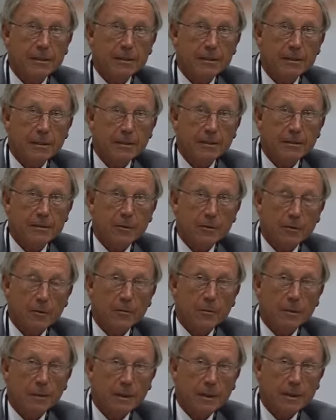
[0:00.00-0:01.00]
And that's the
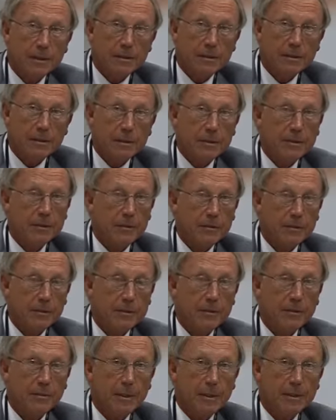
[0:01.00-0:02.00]
combination, that's the
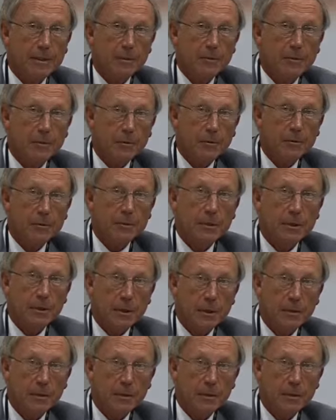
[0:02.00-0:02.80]
customized approach.